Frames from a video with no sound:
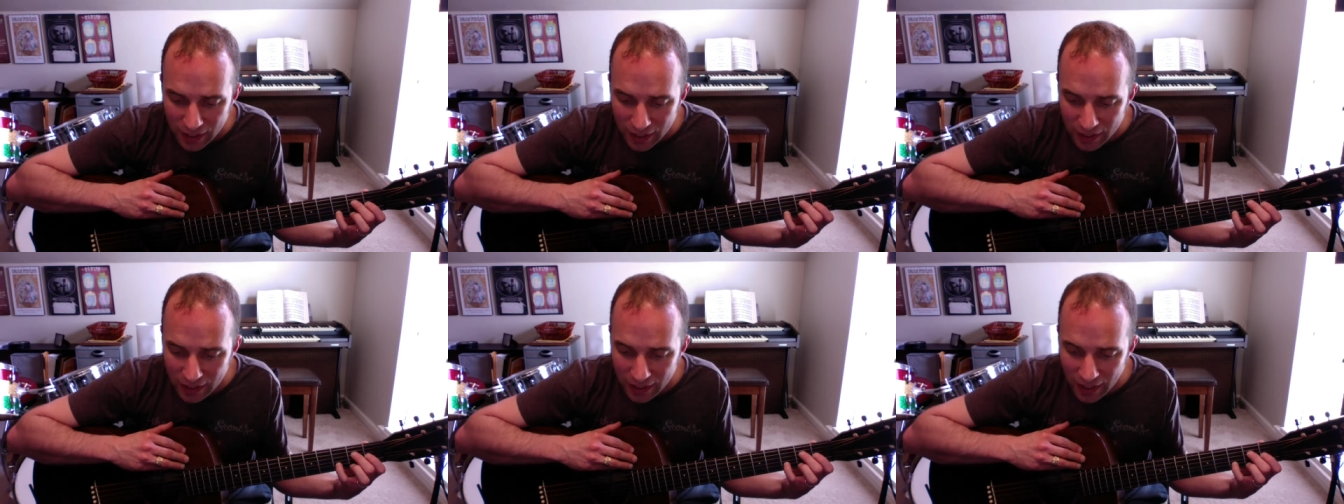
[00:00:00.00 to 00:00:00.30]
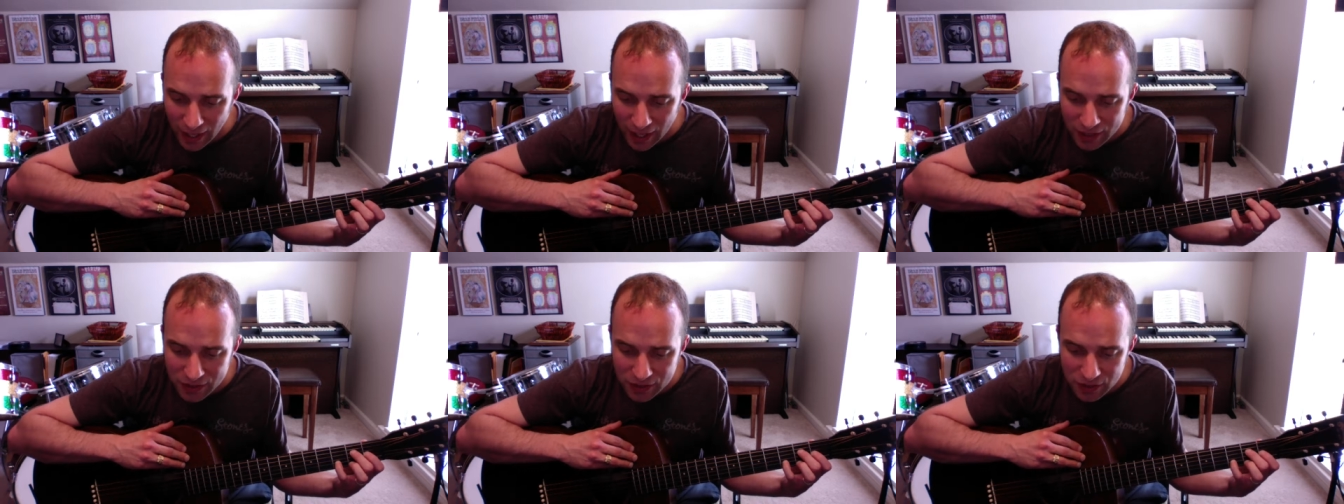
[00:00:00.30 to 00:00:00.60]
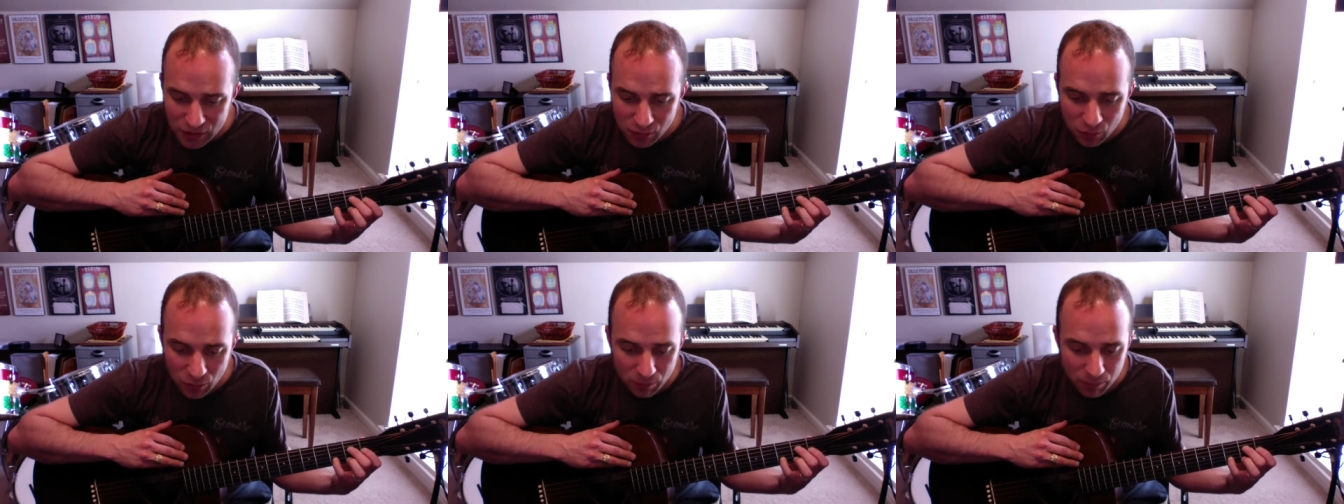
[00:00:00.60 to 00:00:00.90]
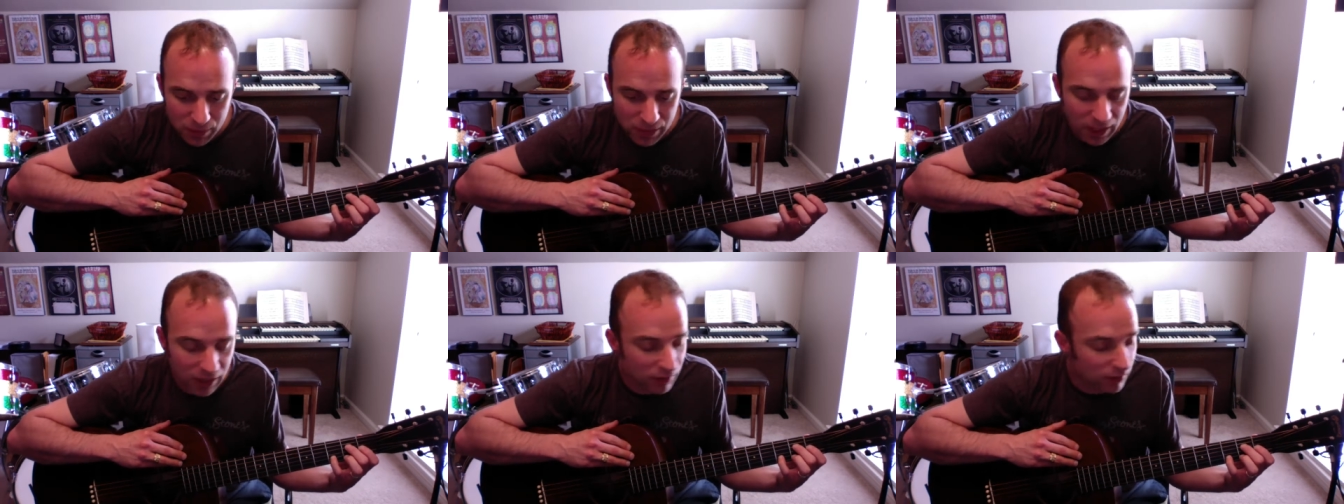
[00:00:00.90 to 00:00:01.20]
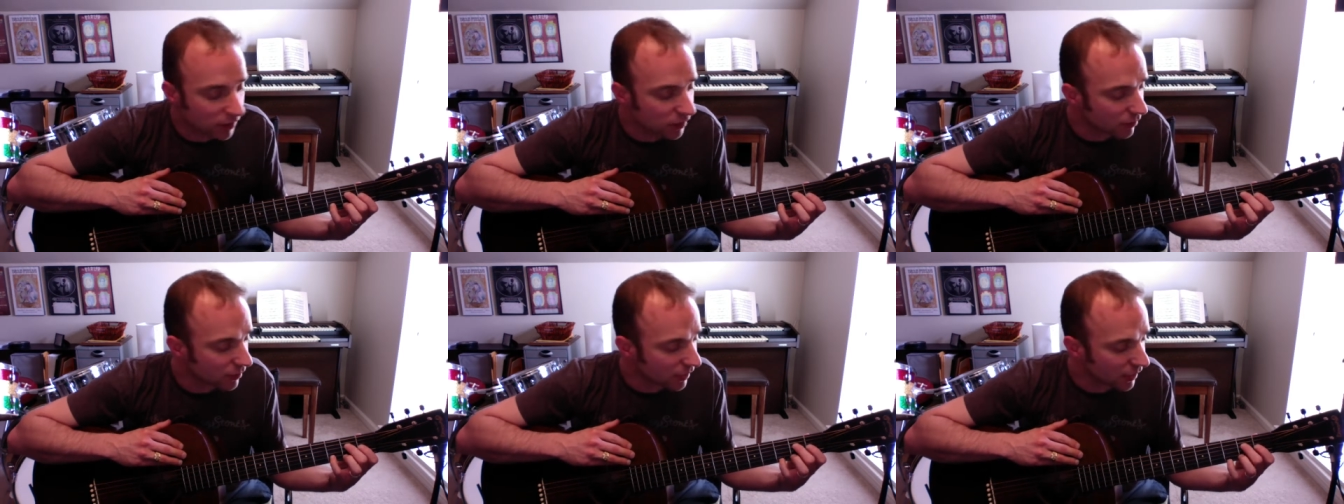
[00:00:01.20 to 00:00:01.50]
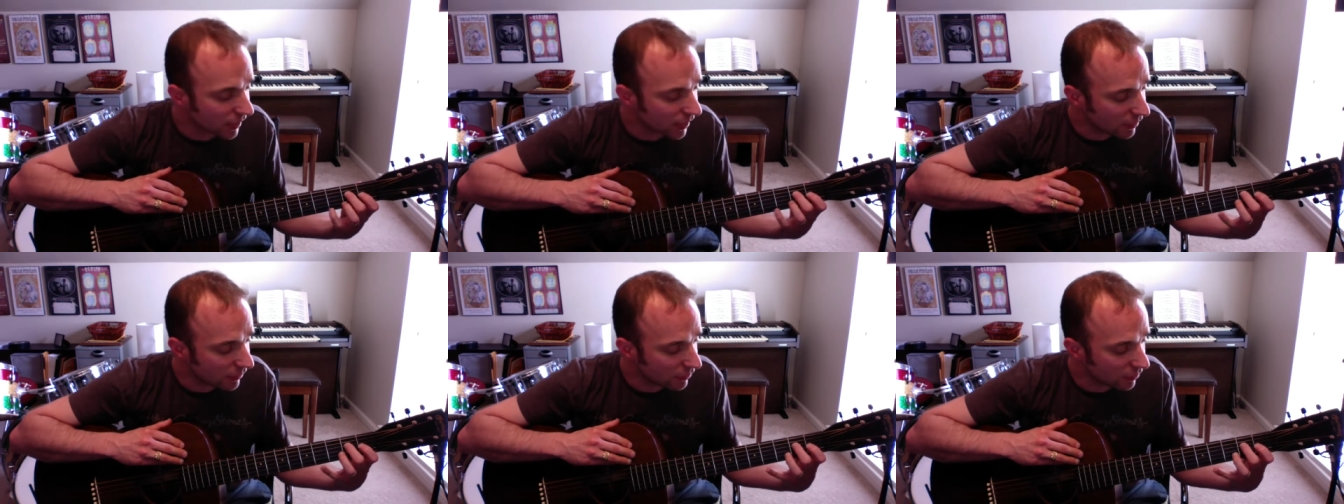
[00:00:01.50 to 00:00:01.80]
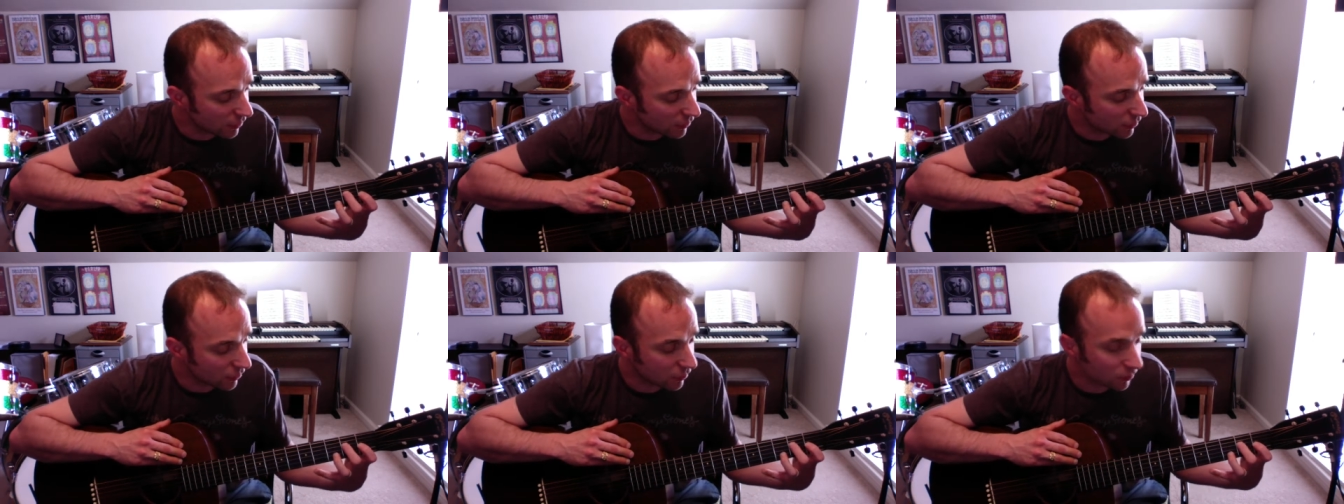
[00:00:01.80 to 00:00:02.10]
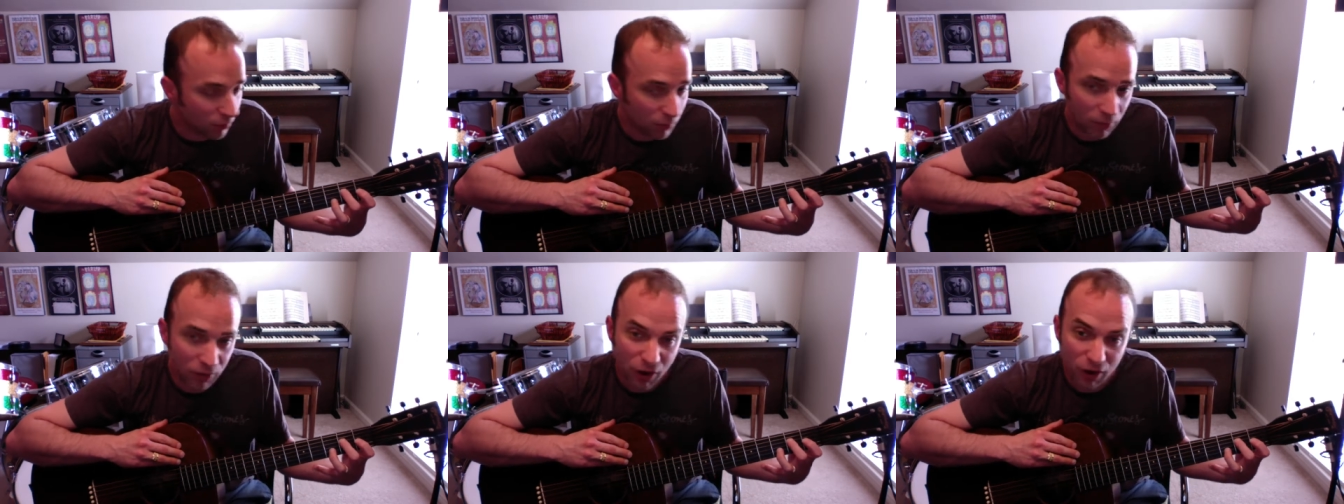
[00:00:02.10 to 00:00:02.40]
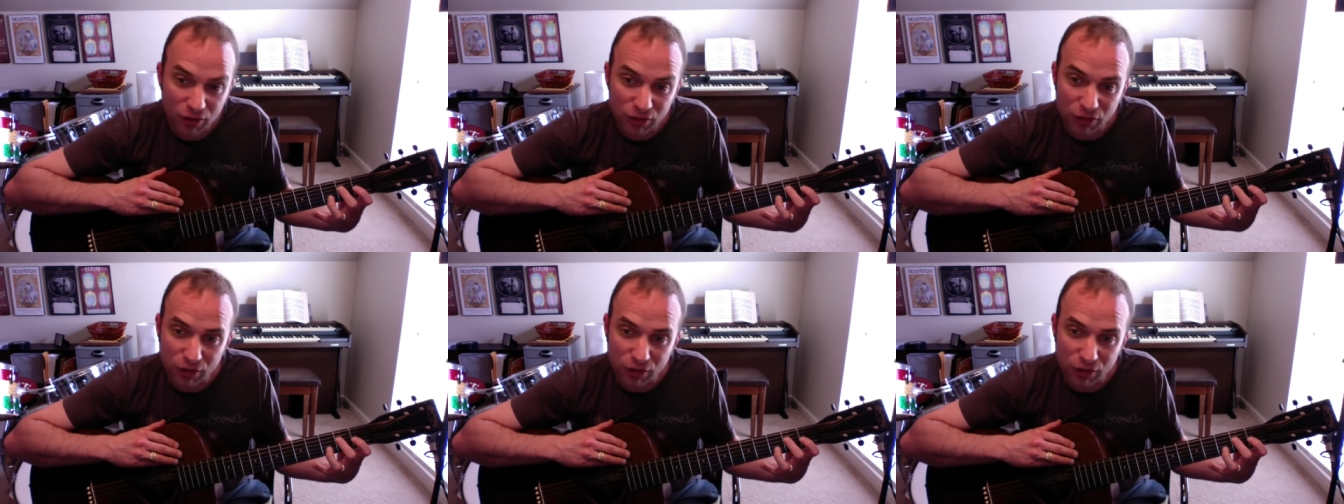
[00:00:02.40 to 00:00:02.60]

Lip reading: It actually would be a little easier to do it with our